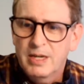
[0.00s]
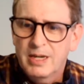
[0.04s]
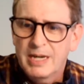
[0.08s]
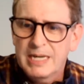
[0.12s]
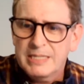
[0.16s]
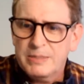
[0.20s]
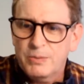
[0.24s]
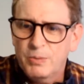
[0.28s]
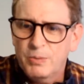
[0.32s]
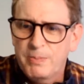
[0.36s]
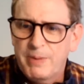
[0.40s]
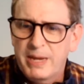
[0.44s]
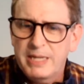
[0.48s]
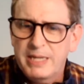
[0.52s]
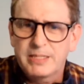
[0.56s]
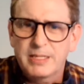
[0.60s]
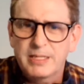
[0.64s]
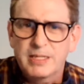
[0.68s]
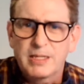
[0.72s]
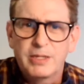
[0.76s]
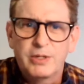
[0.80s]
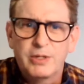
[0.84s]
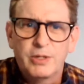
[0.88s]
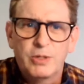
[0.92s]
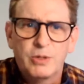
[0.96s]
what we
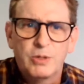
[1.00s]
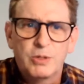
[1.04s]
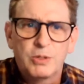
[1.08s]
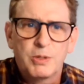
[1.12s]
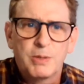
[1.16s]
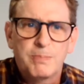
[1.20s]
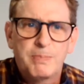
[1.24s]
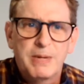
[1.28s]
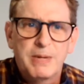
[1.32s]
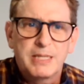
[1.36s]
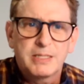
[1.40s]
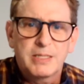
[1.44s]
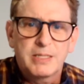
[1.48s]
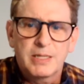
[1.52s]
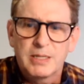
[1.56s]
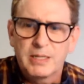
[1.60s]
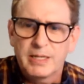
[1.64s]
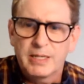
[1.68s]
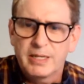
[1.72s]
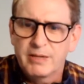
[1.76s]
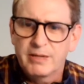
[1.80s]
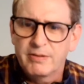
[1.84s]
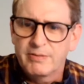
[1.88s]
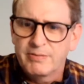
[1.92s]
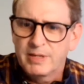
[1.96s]
basically do, is we basically
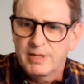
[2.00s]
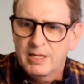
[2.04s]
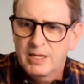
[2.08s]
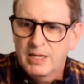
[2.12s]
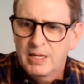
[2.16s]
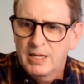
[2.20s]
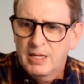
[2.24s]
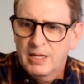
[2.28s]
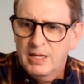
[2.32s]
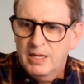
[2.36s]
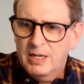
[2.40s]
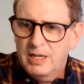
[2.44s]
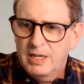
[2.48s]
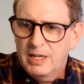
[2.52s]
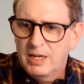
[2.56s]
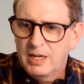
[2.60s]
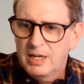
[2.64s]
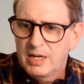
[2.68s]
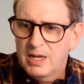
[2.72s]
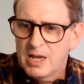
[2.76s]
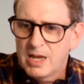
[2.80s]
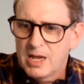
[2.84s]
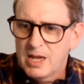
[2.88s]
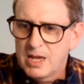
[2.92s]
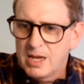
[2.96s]
give
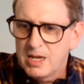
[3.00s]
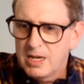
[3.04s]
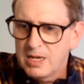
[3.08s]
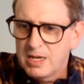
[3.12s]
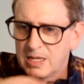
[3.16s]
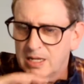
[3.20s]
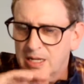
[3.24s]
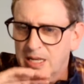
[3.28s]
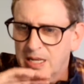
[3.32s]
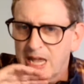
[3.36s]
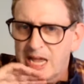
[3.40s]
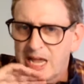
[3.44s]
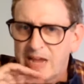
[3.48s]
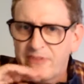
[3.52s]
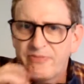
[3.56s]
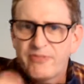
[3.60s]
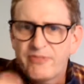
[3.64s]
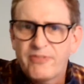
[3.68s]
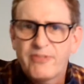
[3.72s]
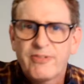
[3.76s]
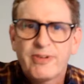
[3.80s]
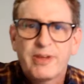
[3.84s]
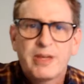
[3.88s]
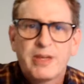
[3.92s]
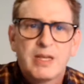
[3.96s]

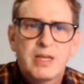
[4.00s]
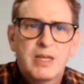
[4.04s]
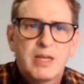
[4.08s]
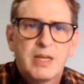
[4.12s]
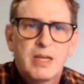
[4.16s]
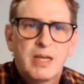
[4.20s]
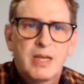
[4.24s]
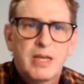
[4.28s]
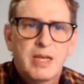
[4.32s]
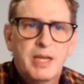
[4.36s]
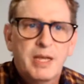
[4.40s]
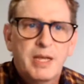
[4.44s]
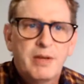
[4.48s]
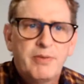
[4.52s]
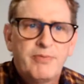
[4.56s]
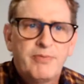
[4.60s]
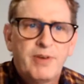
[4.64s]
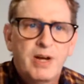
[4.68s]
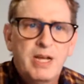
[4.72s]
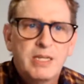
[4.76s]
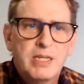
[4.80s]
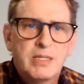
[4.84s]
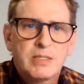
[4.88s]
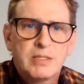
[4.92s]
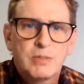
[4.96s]
life
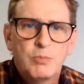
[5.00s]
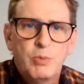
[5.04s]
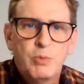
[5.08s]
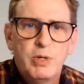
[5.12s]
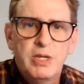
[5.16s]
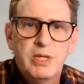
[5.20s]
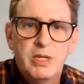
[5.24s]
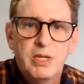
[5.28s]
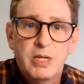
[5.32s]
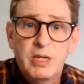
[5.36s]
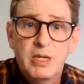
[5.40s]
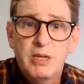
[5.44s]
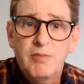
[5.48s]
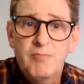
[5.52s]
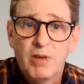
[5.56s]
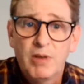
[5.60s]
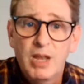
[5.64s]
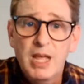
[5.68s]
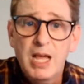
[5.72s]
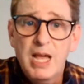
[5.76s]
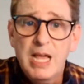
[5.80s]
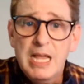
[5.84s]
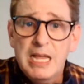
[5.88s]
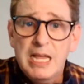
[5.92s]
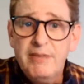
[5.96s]
advice. We give
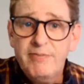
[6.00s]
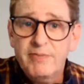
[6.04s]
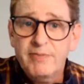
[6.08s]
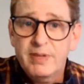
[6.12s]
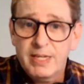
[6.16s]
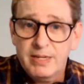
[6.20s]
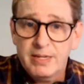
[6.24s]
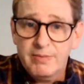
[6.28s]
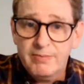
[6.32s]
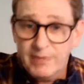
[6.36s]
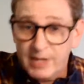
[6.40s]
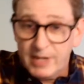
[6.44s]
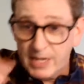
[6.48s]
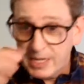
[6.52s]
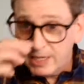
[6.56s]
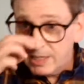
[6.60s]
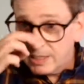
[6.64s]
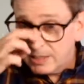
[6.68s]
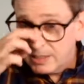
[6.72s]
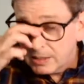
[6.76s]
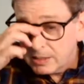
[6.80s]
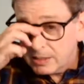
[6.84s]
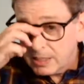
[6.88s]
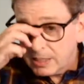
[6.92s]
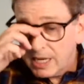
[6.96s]
life
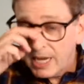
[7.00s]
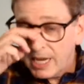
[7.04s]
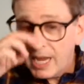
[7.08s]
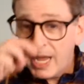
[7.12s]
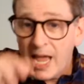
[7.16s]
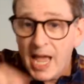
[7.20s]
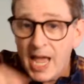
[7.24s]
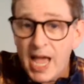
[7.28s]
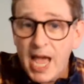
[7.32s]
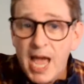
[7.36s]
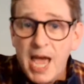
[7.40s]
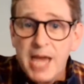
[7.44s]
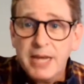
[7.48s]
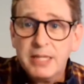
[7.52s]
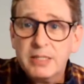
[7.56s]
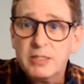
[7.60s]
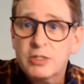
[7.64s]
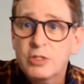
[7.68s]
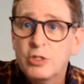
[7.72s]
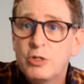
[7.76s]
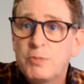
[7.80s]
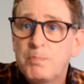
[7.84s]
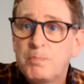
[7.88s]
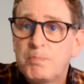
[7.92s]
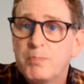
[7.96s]
advice. And it's
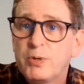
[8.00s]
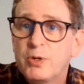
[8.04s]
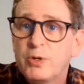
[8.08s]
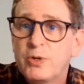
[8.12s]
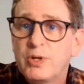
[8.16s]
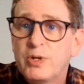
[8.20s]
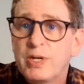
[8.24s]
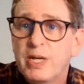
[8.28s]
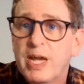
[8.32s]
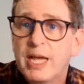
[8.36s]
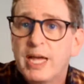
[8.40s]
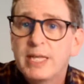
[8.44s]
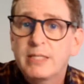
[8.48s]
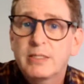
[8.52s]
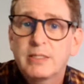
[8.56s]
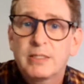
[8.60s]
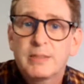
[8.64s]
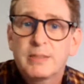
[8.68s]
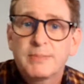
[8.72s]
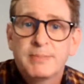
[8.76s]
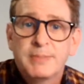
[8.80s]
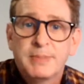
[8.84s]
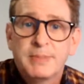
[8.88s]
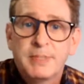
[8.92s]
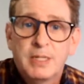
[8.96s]
super nice.
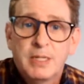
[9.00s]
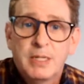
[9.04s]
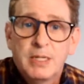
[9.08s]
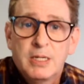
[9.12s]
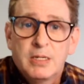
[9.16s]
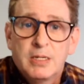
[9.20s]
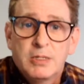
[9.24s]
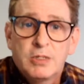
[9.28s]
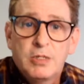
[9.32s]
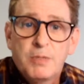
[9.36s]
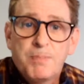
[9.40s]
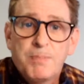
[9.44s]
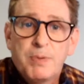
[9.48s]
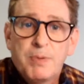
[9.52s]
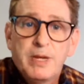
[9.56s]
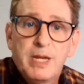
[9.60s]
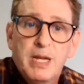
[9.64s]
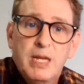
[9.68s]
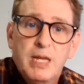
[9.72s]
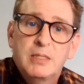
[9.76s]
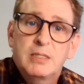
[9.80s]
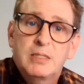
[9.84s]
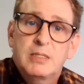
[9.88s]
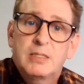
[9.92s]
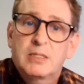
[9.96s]
Super
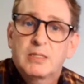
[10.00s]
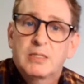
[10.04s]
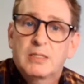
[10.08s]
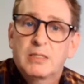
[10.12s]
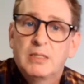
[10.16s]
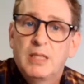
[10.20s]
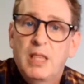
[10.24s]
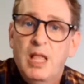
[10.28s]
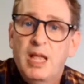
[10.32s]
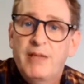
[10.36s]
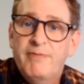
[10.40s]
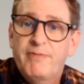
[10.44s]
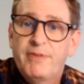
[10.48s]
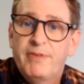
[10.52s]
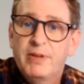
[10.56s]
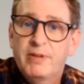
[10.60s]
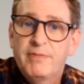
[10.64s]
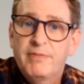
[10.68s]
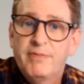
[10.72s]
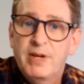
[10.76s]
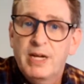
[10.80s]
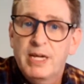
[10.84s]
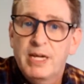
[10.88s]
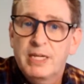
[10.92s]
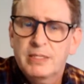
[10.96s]
nice life
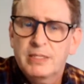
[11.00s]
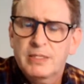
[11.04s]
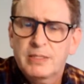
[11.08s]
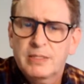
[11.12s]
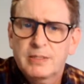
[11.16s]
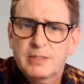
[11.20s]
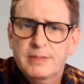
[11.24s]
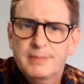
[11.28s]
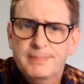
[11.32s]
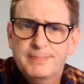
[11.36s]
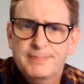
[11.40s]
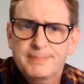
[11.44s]
advice.